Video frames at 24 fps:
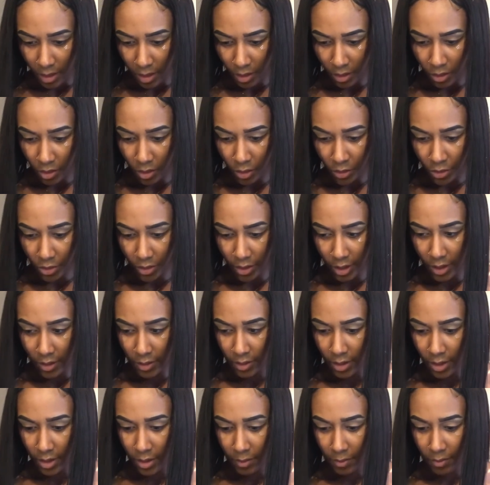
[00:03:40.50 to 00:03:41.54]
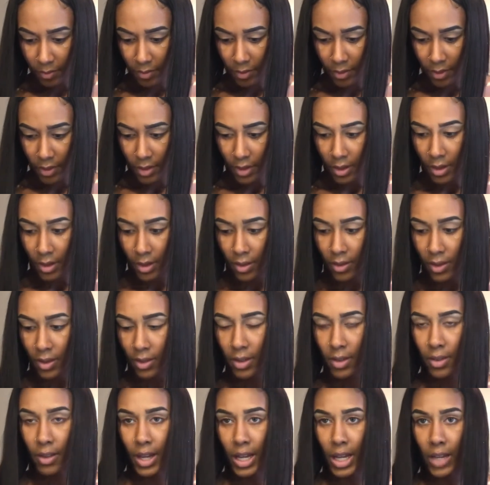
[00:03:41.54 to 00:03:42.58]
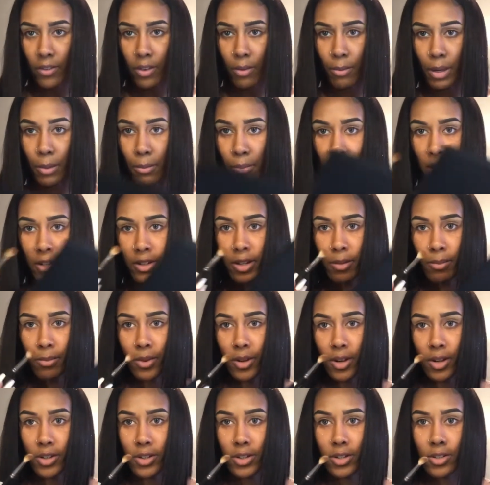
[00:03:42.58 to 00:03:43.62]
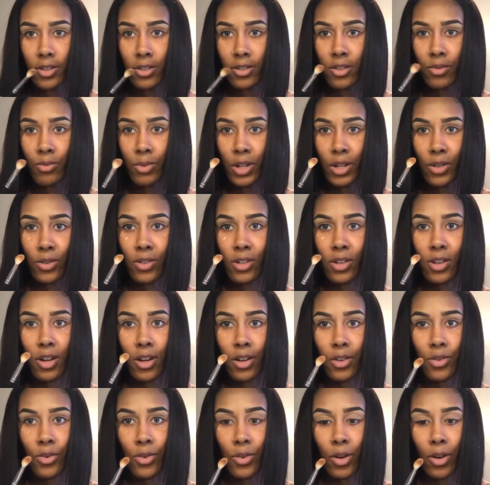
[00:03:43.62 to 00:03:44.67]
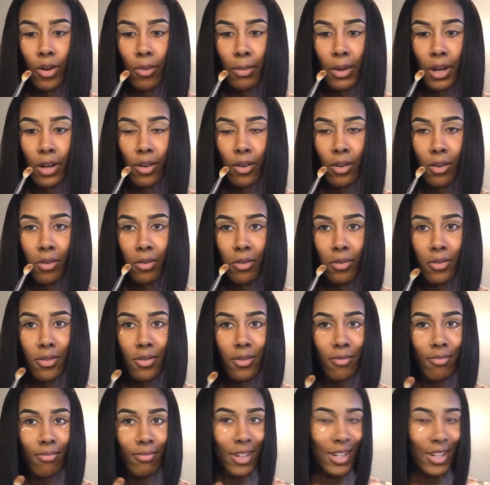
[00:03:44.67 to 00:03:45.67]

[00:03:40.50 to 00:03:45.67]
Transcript: You know what's crazy? This is not even my blending brush. This is what I use to contour my nose.